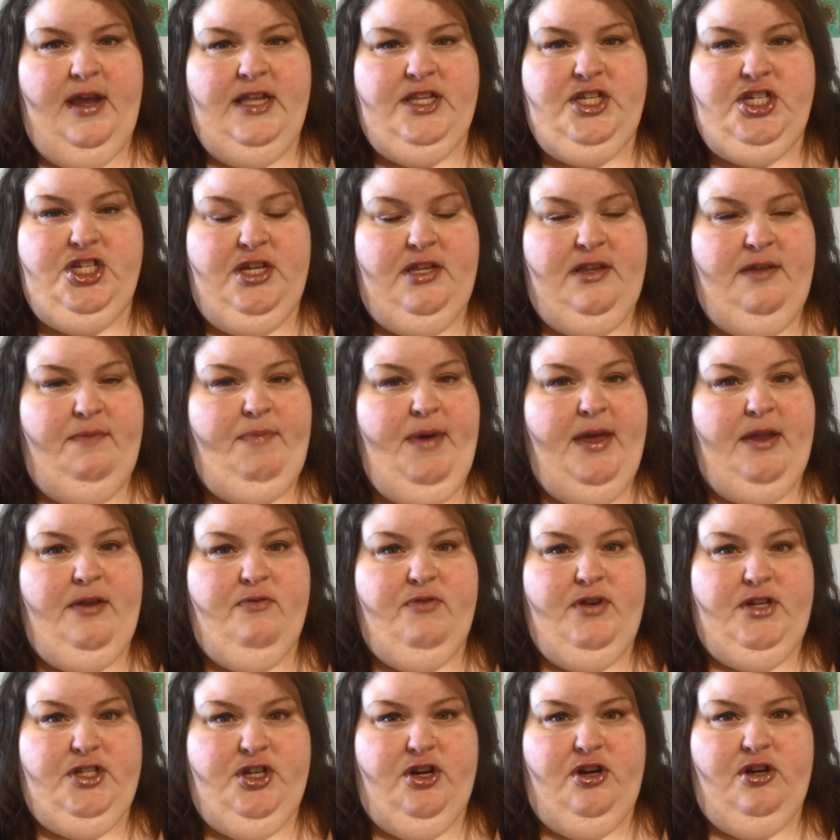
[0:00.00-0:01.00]
It should have been
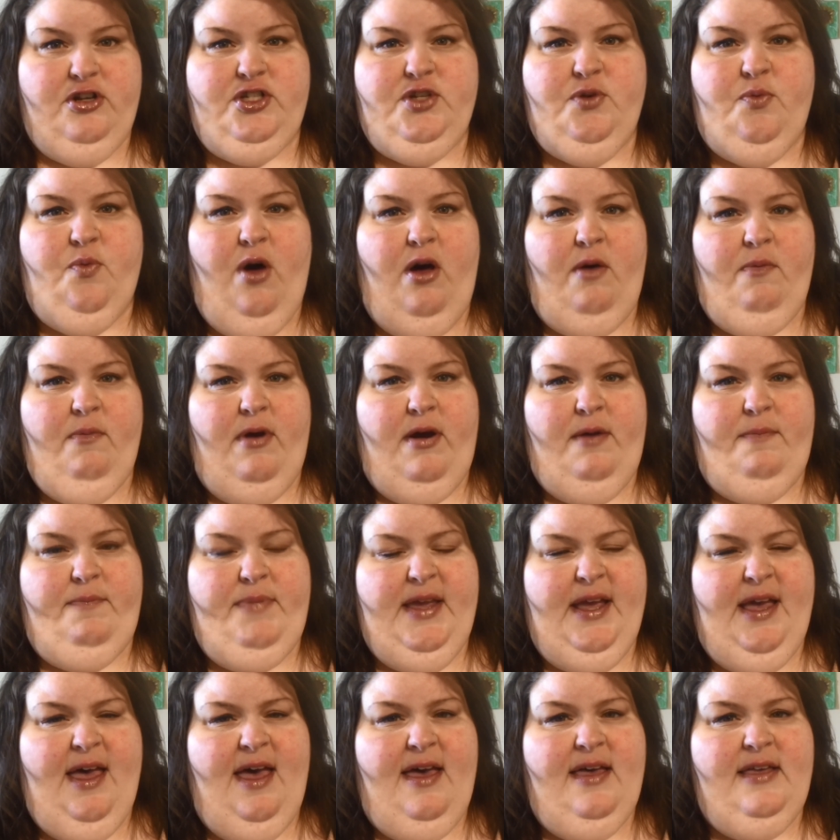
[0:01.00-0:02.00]
returned to Walmart,
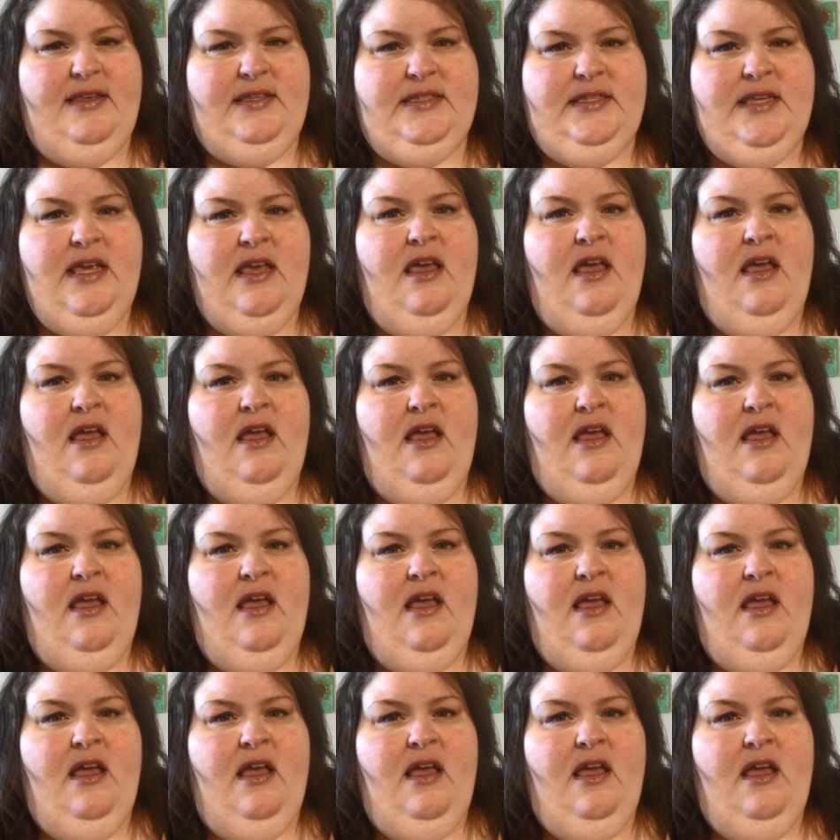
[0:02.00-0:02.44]
because